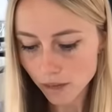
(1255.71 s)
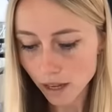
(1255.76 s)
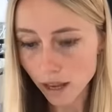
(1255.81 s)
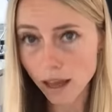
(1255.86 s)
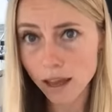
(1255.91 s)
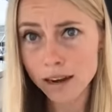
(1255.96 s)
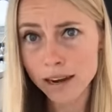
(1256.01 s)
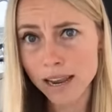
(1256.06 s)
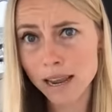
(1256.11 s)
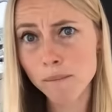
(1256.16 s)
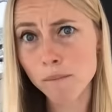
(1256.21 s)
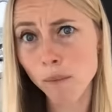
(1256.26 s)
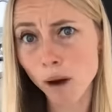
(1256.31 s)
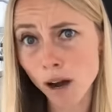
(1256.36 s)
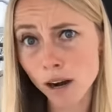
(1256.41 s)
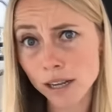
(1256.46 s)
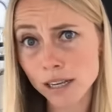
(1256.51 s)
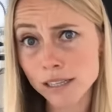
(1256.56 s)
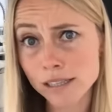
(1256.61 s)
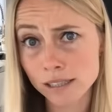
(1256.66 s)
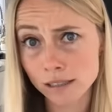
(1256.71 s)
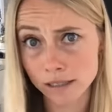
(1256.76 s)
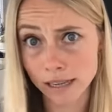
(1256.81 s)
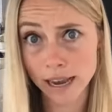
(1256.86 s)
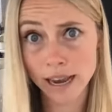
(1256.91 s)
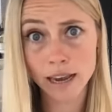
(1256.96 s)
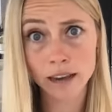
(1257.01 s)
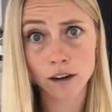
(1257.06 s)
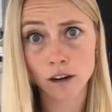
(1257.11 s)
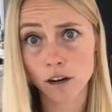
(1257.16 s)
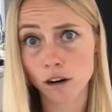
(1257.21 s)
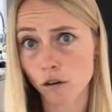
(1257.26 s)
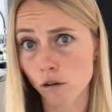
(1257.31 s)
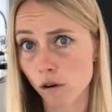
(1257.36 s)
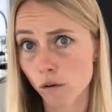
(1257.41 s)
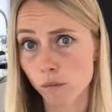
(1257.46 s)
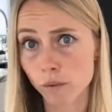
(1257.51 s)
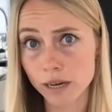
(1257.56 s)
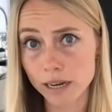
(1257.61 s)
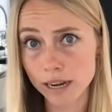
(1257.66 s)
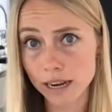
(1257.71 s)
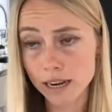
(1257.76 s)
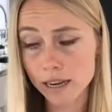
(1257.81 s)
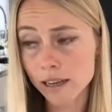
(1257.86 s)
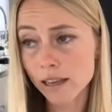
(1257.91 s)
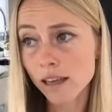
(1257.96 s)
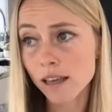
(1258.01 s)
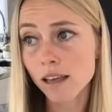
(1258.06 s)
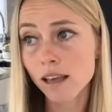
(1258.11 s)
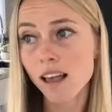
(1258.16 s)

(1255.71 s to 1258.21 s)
an in-body scanner or reading.